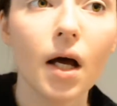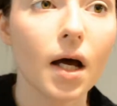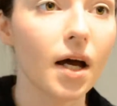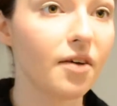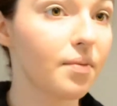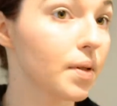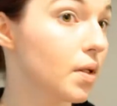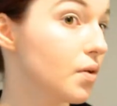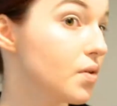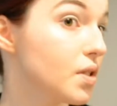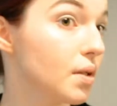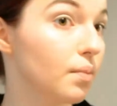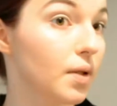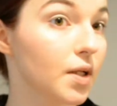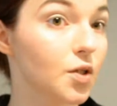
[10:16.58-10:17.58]
I've been
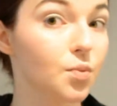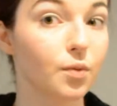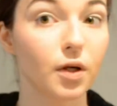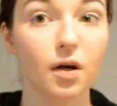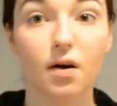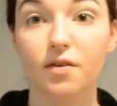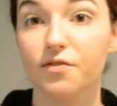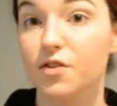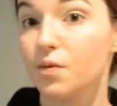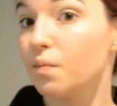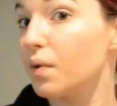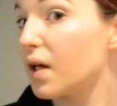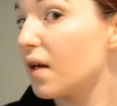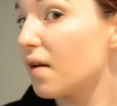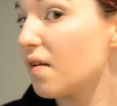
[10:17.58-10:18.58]
using blush more often
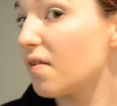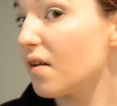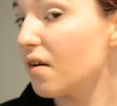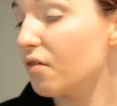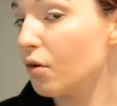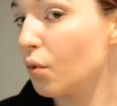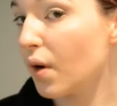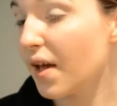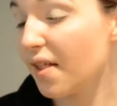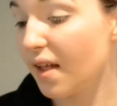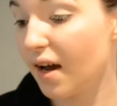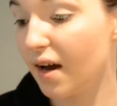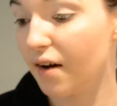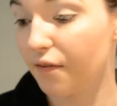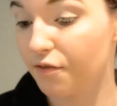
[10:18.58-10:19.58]
because otherwise
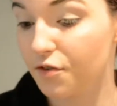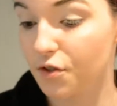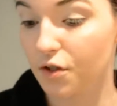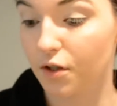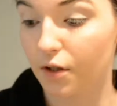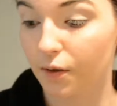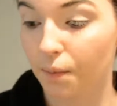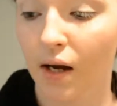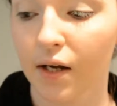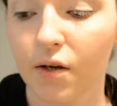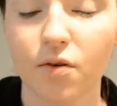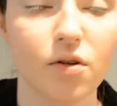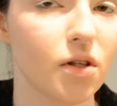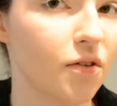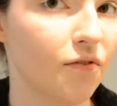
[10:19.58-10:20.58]
after I
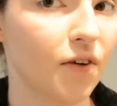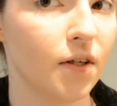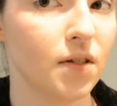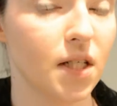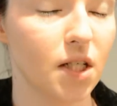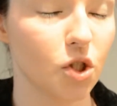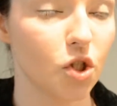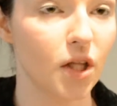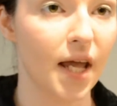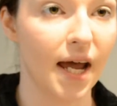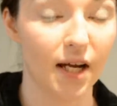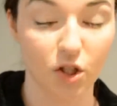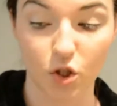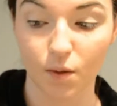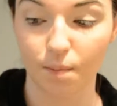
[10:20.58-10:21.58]
use a foundation that
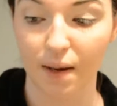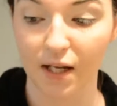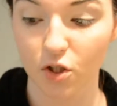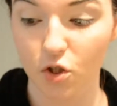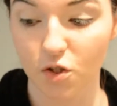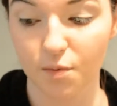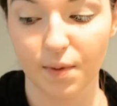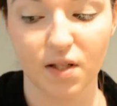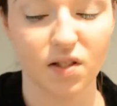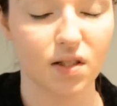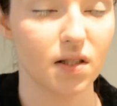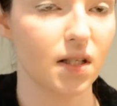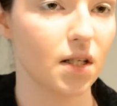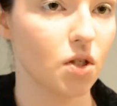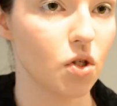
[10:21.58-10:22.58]
actually matches my
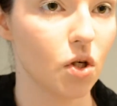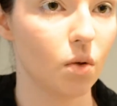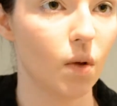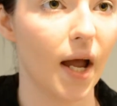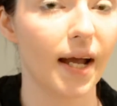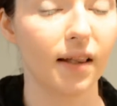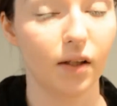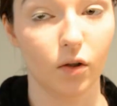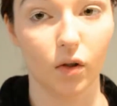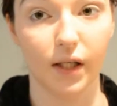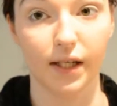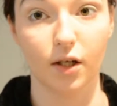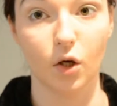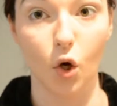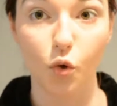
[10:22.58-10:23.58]
skin tone, I look
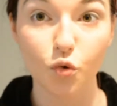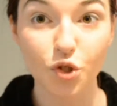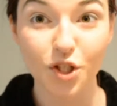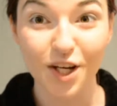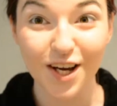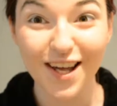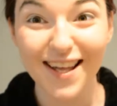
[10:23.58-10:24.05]
like a ghost.